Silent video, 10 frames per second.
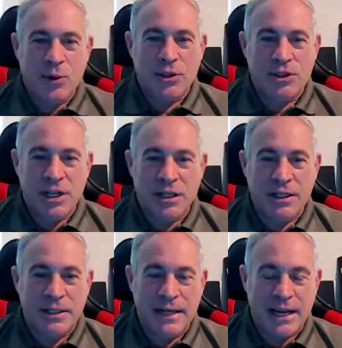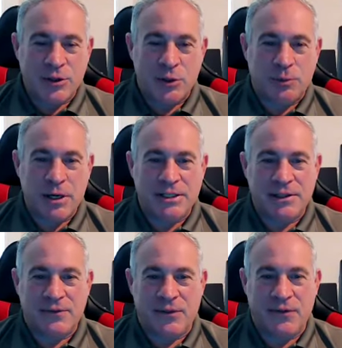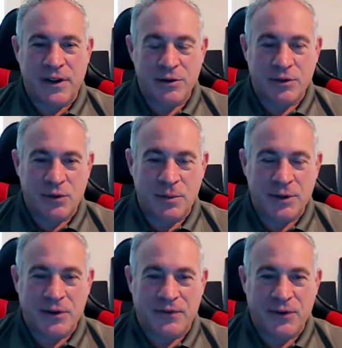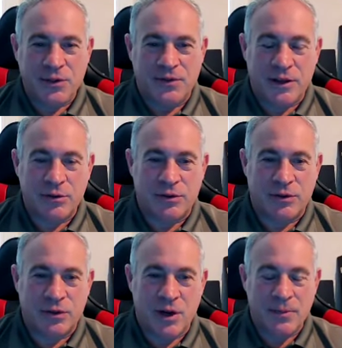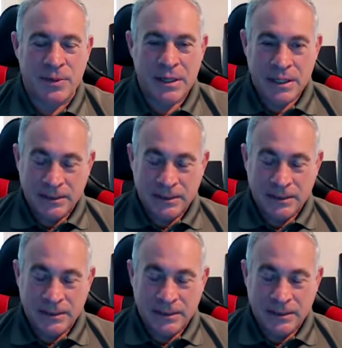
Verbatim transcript: Cornicelli, National President for Veterans for America First, Veterans for Trump.